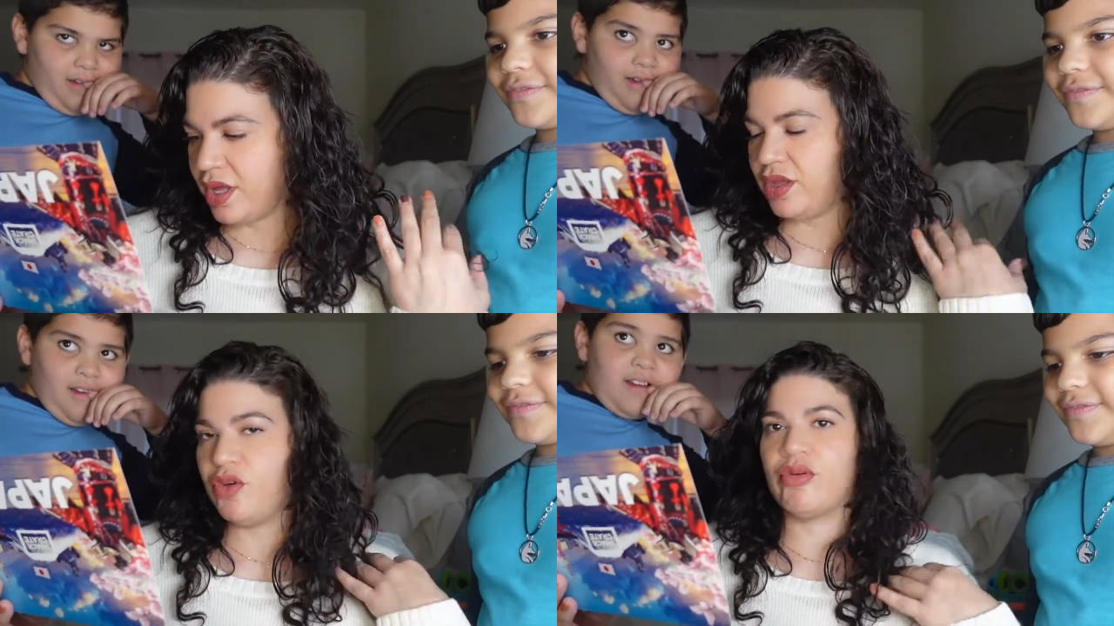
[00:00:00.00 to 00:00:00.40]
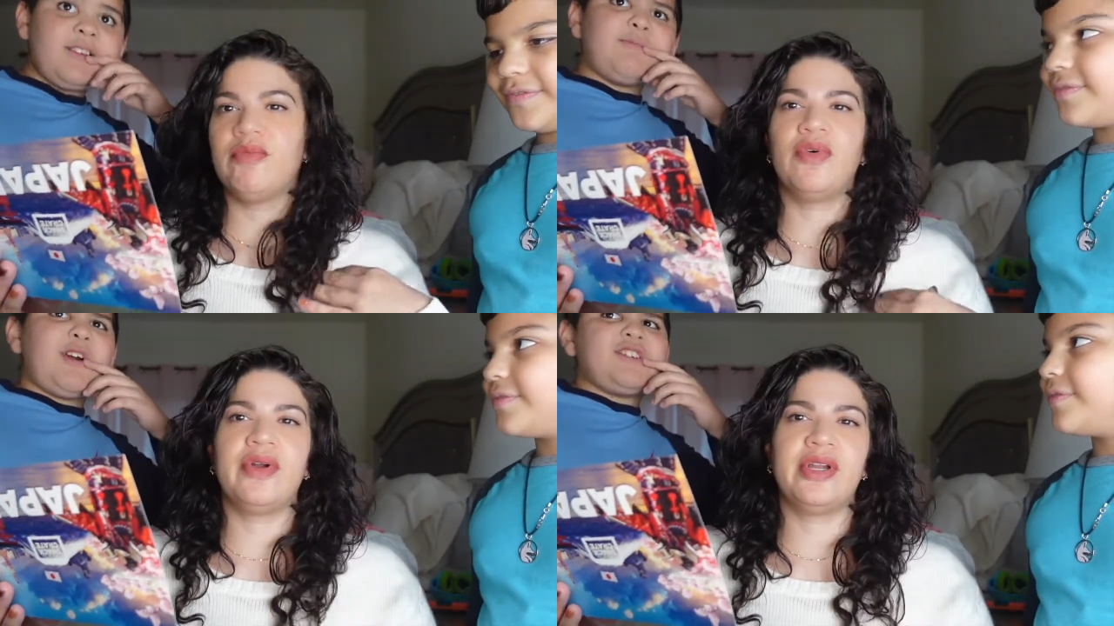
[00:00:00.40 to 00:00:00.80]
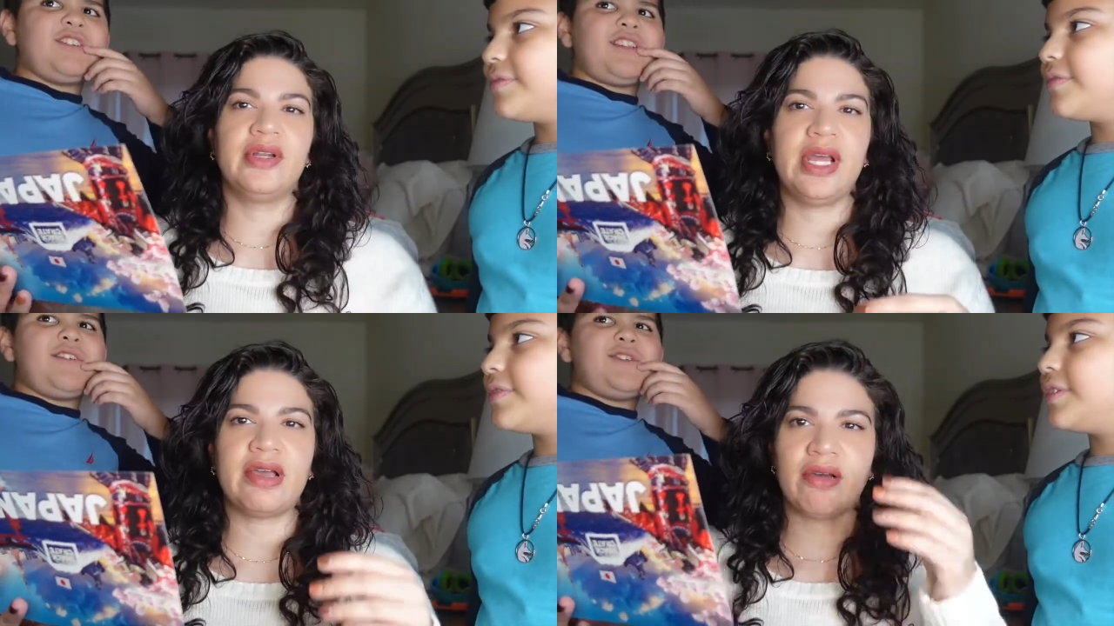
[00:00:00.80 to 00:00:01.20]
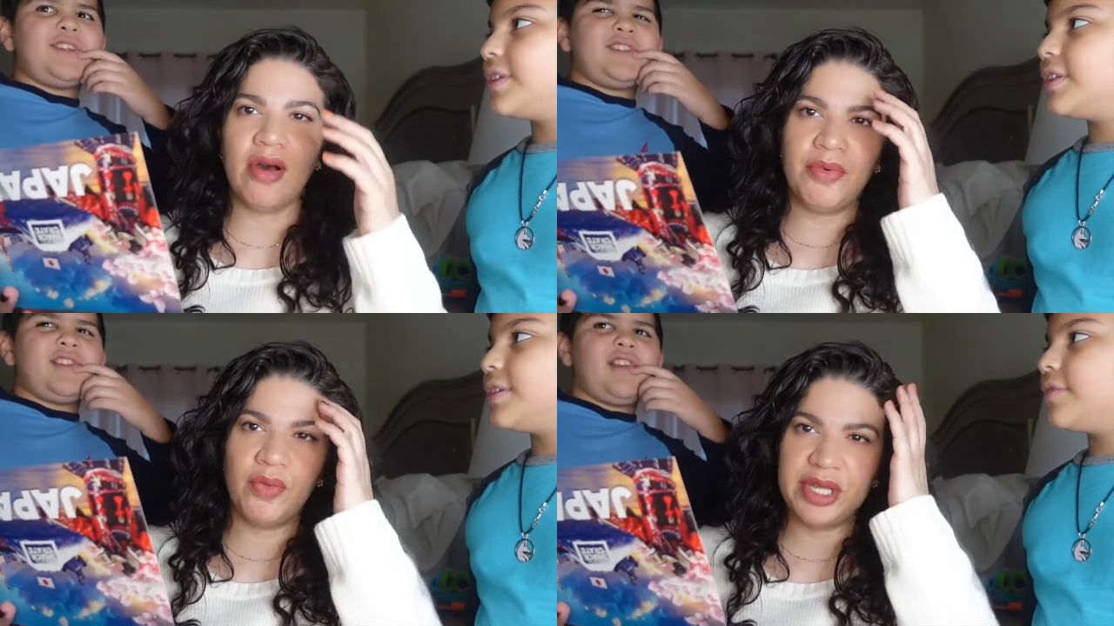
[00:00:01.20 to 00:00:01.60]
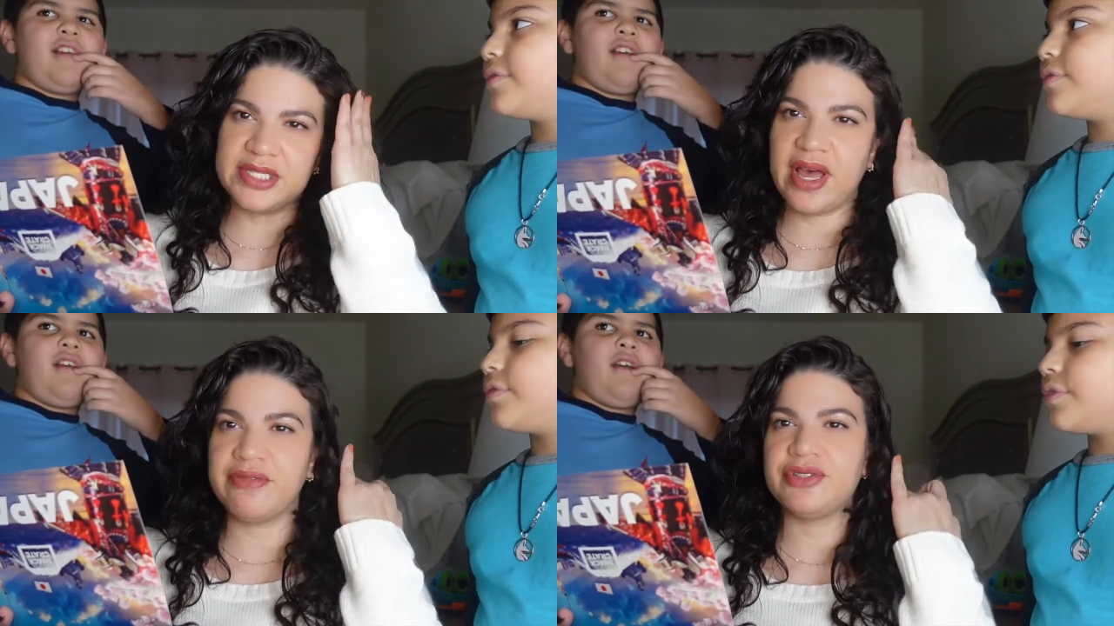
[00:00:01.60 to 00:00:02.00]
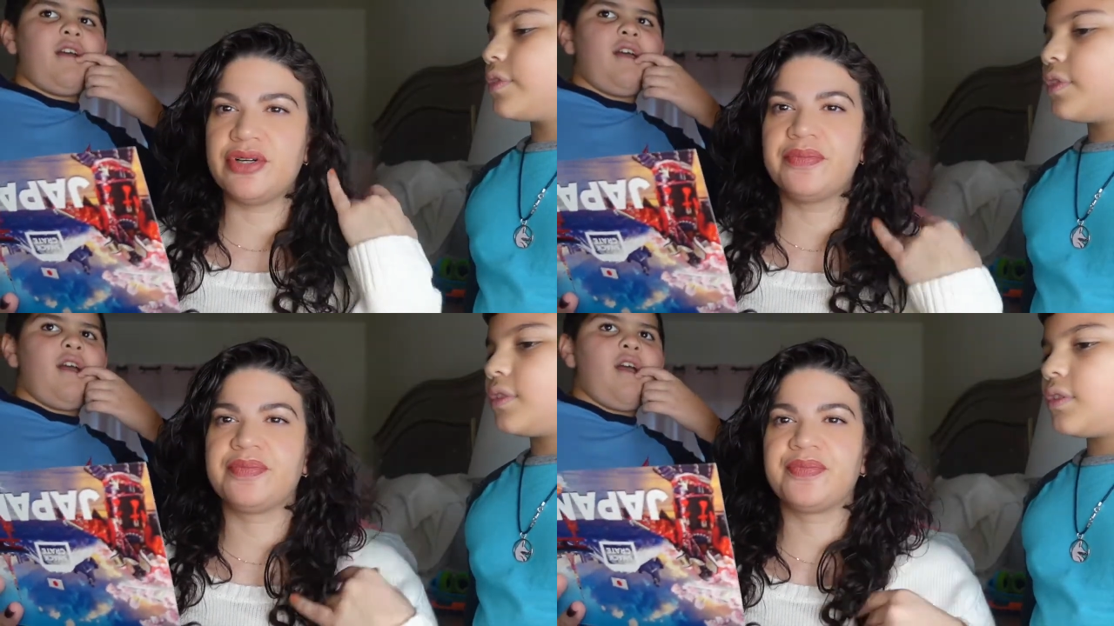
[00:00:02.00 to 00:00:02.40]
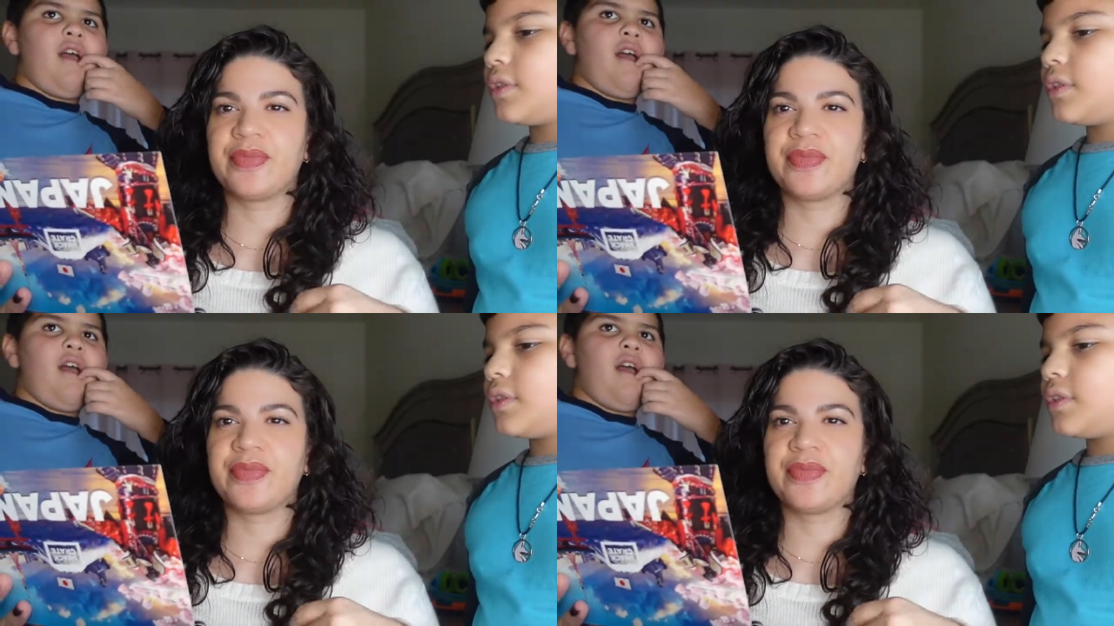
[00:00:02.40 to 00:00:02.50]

Speaker 1: And you were born March 11. like a couple weeks after.